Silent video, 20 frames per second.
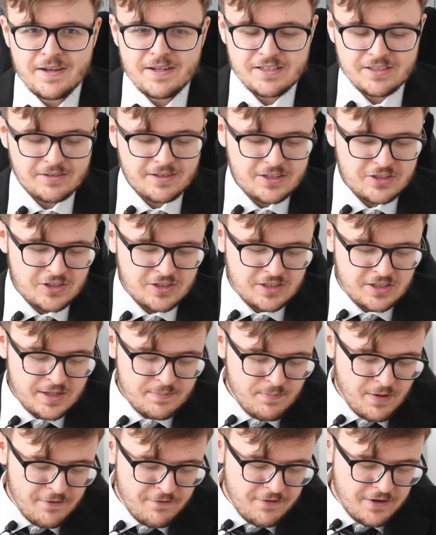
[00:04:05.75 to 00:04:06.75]
So let's just
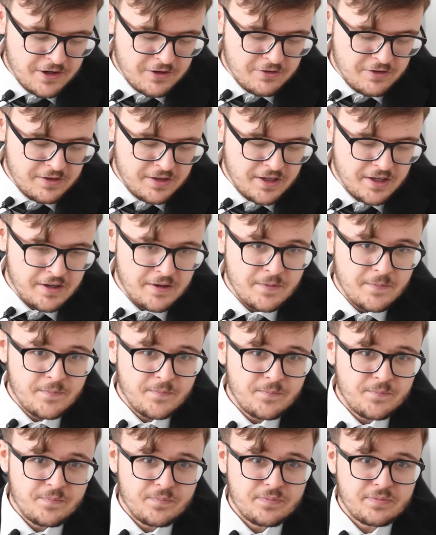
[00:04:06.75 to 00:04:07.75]
dip my finger in there.
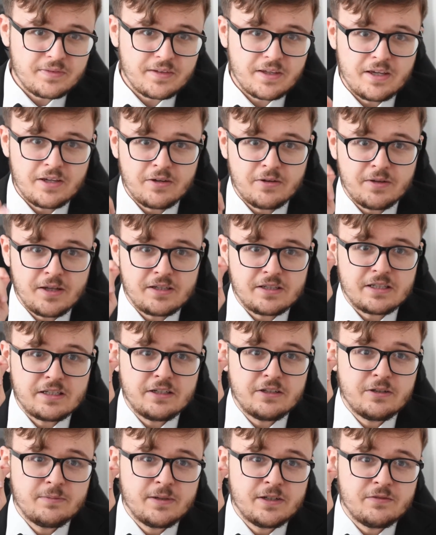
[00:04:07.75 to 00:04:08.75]
There you go, that's a
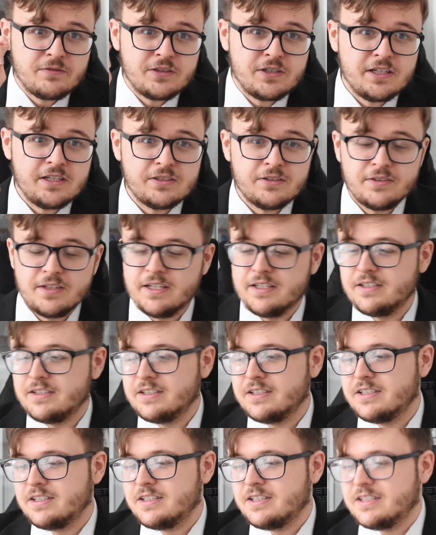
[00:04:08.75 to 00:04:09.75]
little bit of cheese on there.
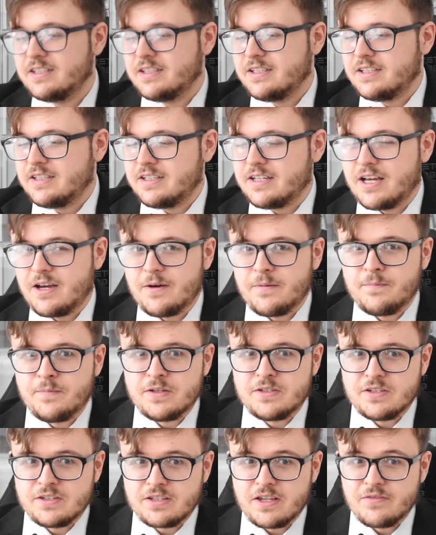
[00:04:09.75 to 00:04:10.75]
Now,
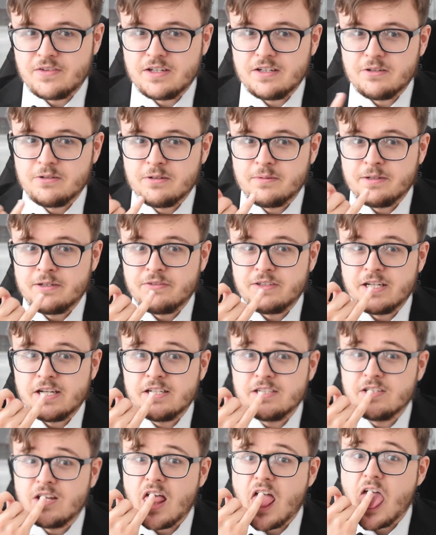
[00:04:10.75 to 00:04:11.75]
let's just give it a little bit of a
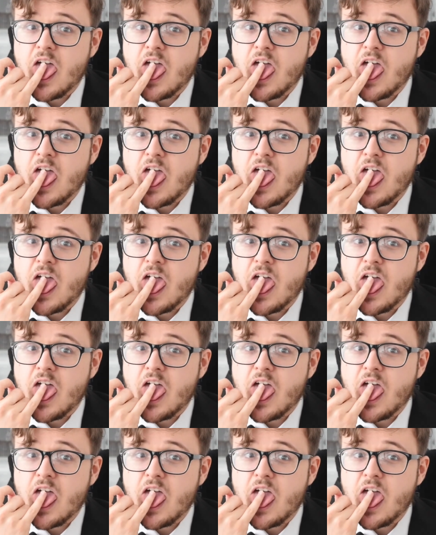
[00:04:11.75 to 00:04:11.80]
taste.